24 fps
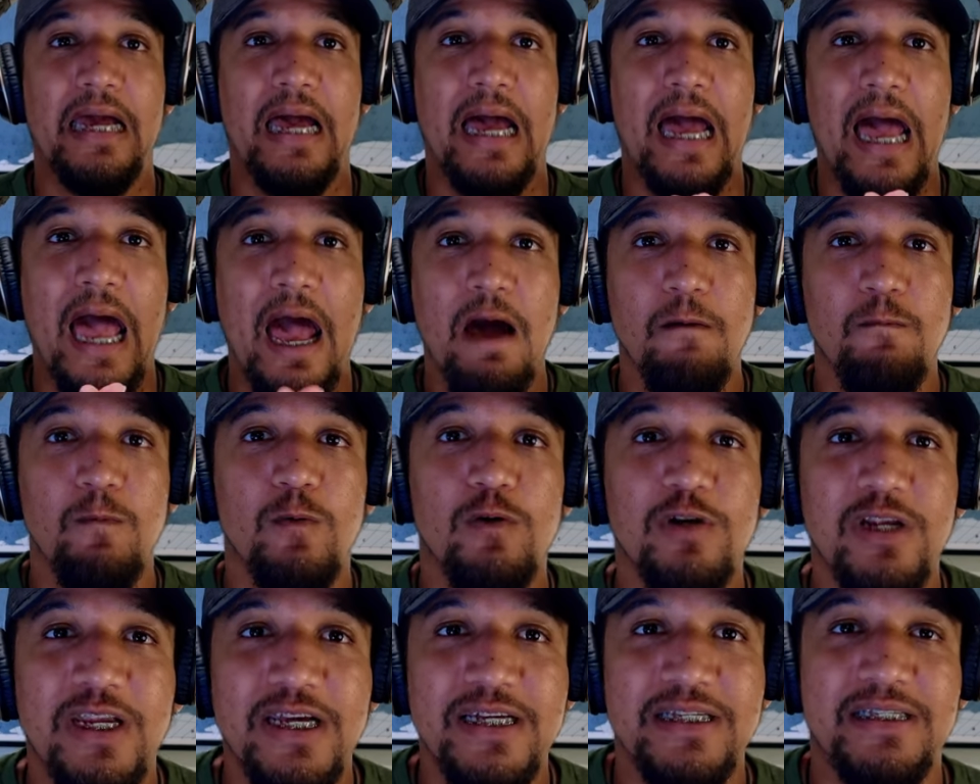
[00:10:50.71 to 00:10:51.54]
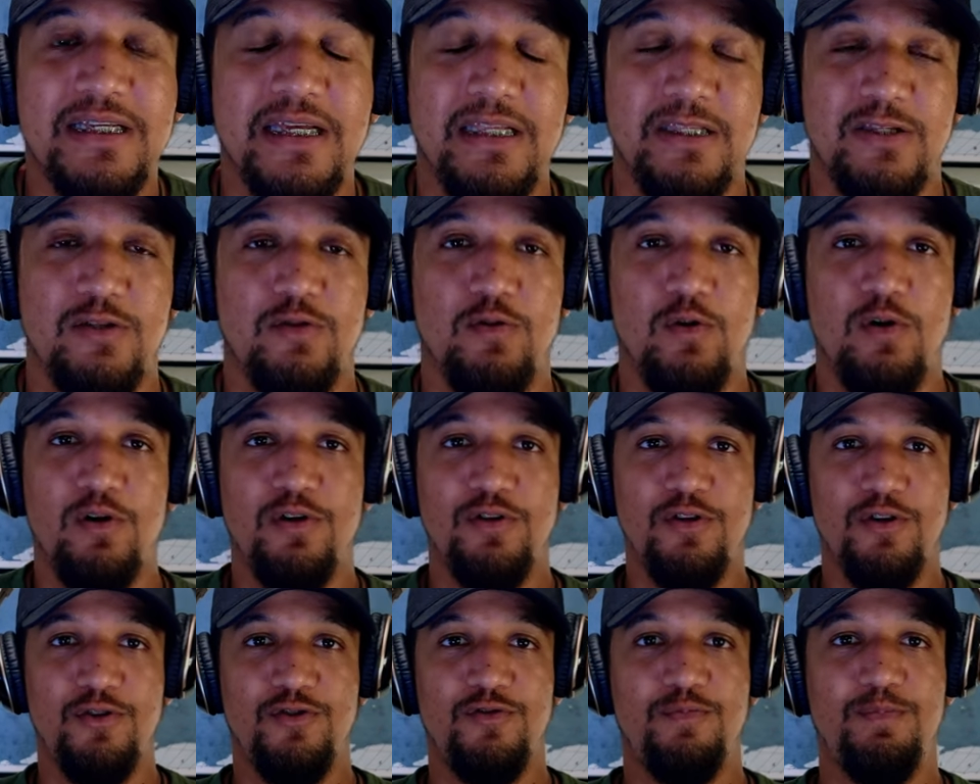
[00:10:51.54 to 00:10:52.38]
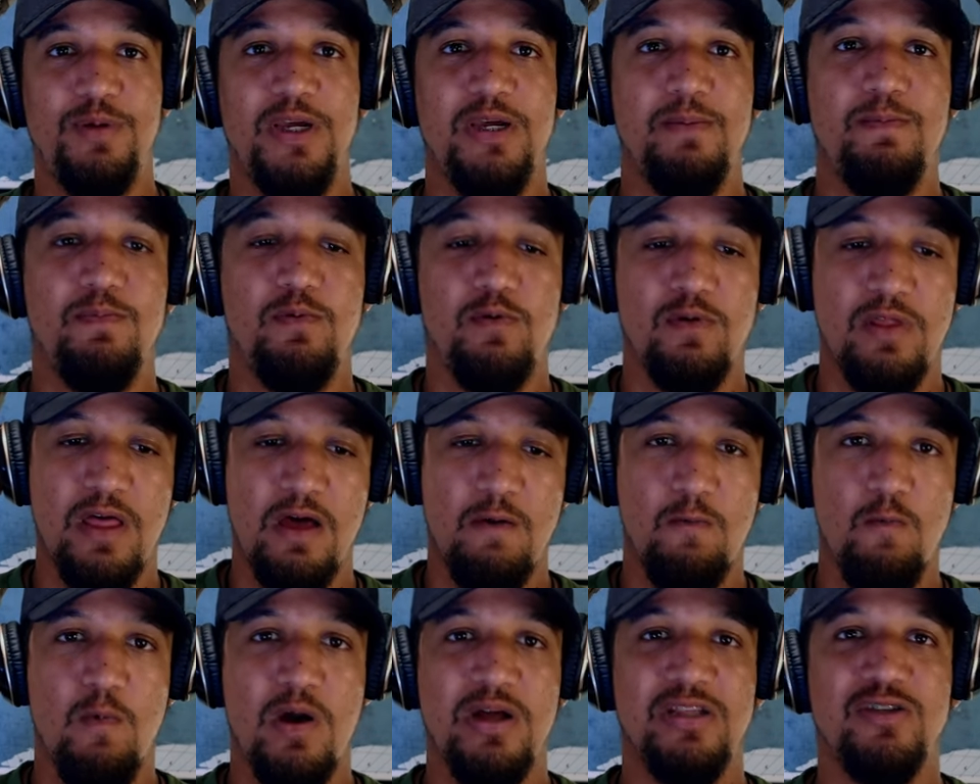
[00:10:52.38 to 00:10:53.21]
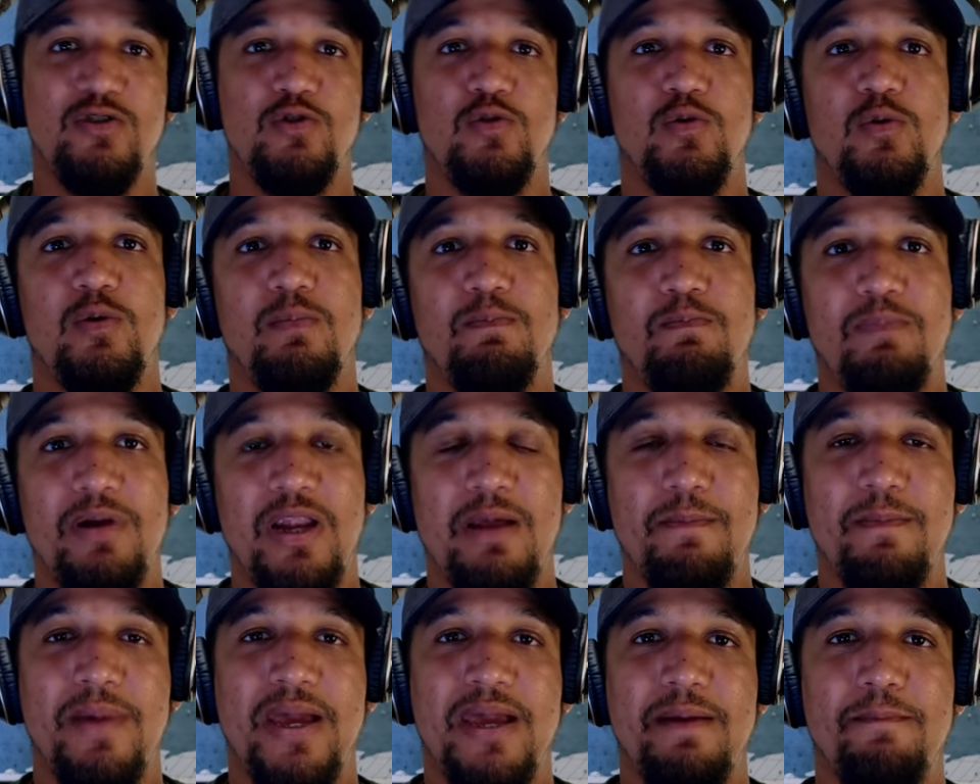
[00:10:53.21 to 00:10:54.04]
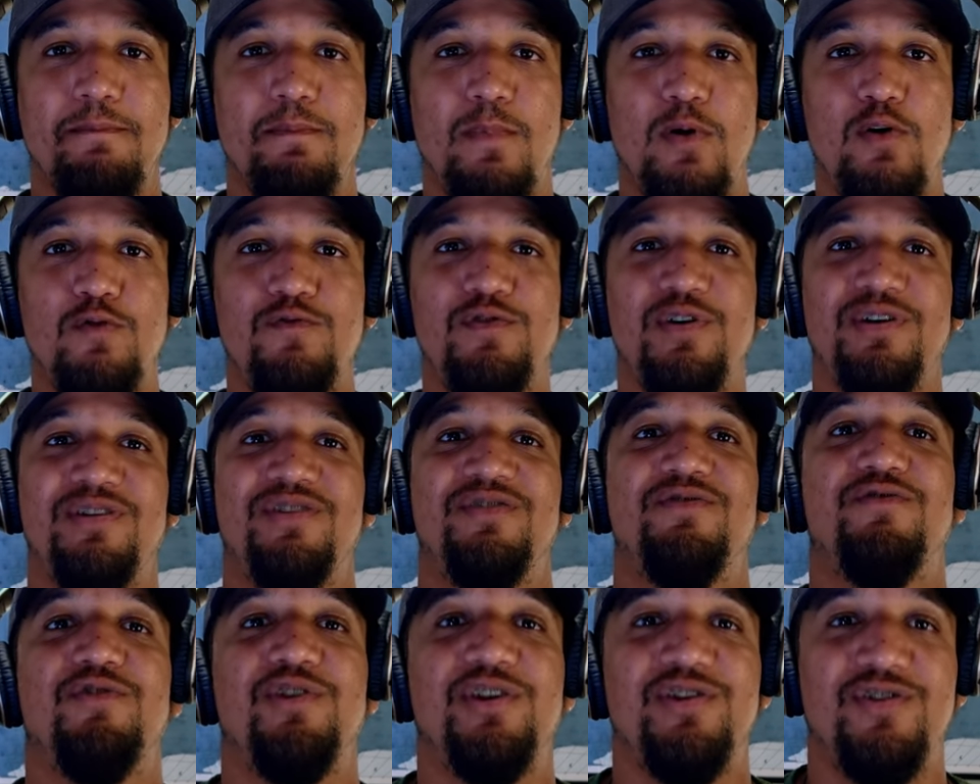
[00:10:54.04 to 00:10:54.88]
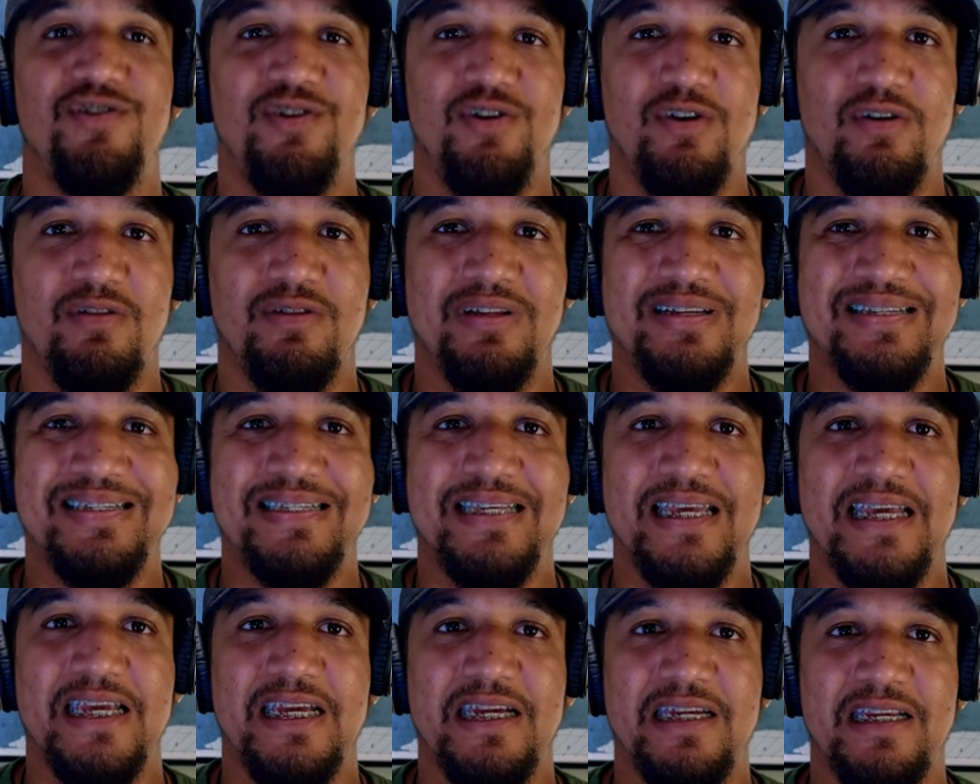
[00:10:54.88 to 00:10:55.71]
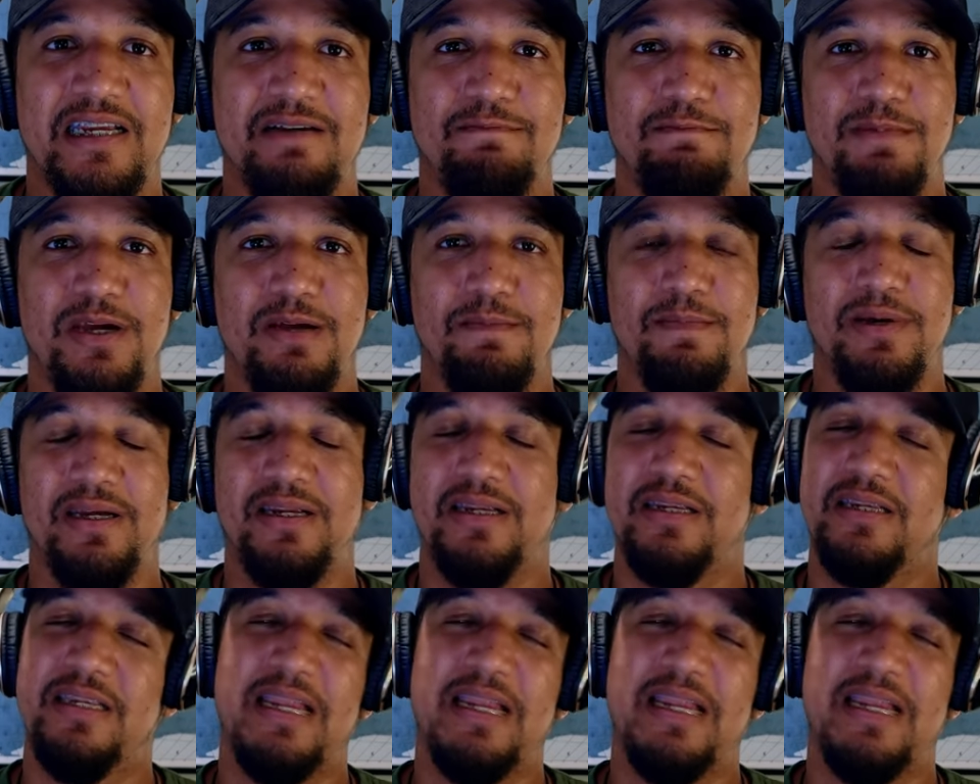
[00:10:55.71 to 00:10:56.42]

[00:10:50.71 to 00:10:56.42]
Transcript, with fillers: I will listen to all those people that want to implement more restriction on the Second Amendment.